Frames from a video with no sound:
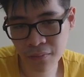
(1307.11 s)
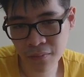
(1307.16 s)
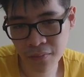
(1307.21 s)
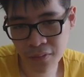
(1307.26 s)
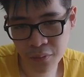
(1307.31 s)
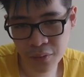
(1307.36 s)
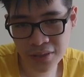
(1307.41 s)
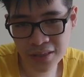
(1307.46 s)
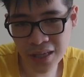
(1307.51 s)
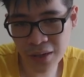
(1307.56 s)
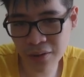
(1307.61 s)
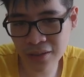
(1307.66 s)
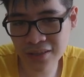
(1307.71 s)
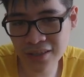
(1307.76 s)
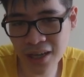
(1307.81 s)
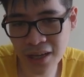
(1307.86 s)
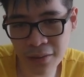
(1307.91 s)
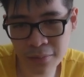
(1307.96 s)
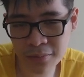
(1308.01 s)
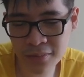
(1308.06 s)
It was
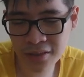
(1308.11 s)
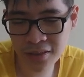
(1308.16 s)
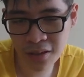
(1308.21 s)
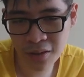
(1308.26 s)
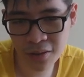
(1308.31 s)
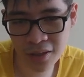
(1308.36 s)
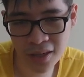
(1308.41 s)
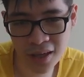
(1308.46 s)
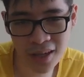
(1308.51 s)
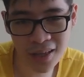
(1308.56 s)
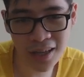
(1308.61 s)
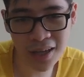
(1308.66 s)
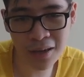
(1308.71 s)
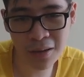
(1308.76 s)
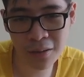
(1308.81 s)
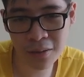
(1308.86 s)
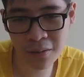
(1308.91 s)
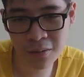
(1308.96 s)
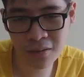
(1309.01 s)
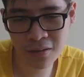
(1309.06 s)
downtime, so he
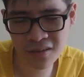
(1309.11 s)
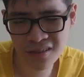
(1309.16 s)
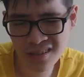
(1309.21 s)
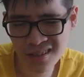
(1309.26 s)
allow